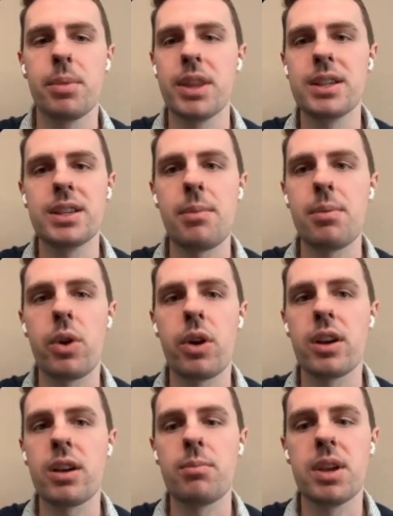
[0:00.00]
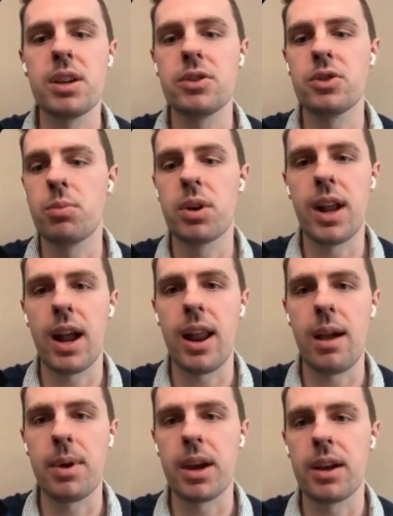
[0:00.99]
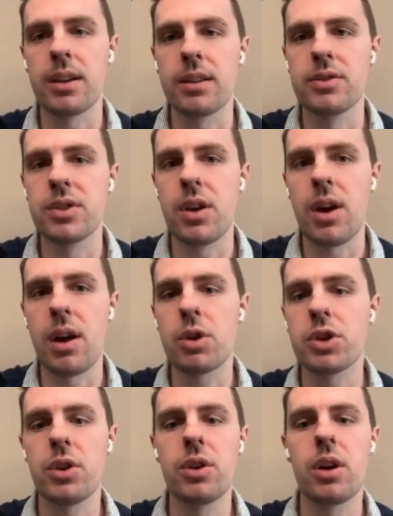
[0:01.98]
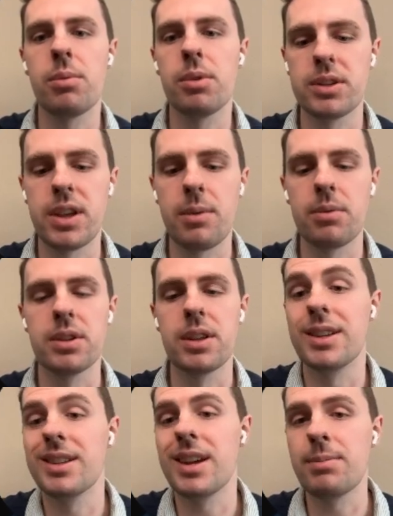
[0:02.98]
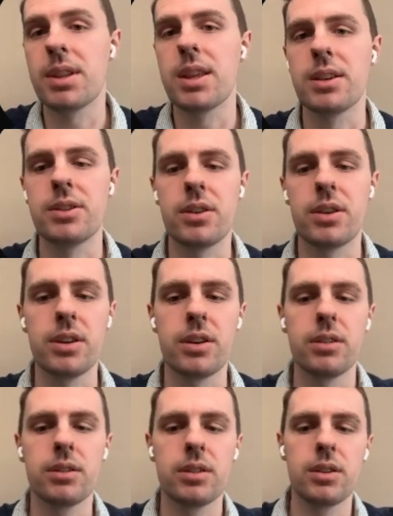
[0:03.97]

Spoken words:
But this type of querying can be super dynamic, and so I want to show you a couple examples of the types of things you can do.